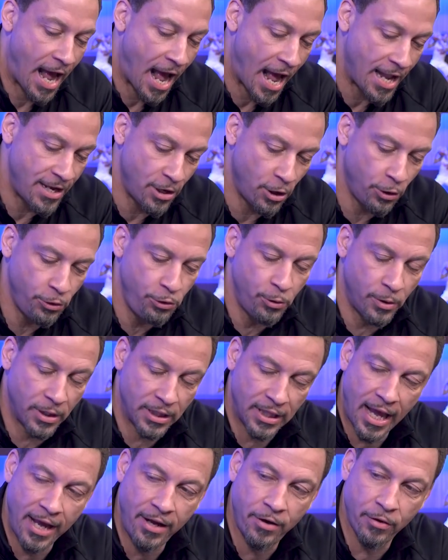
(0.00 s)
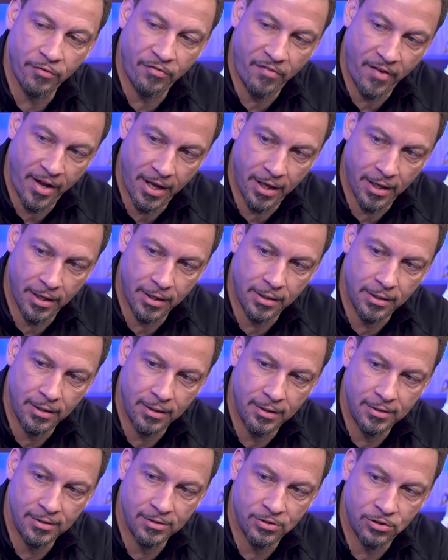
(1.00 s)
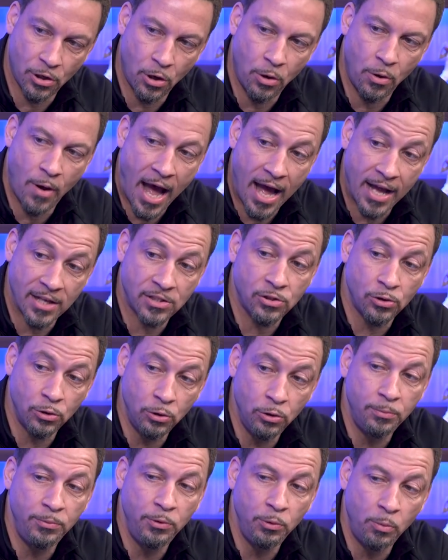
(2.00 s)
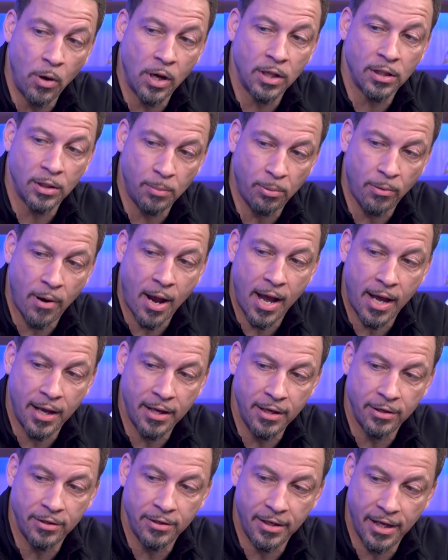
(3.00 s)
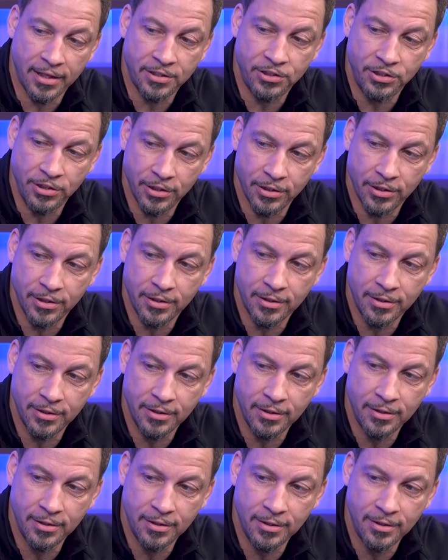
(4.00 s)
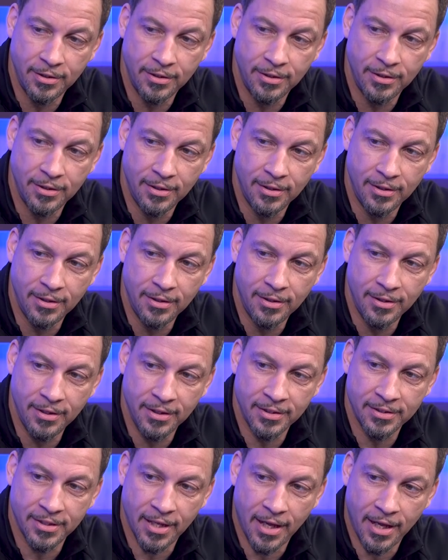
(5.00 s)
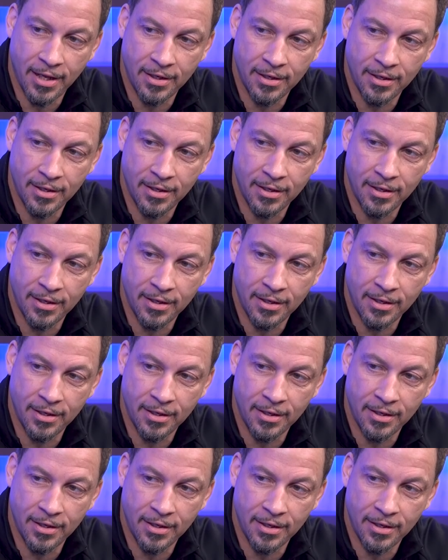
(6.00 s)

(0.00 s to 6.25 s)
I know you're a Laker fan. So I assume you want LeBron here next year. Is that?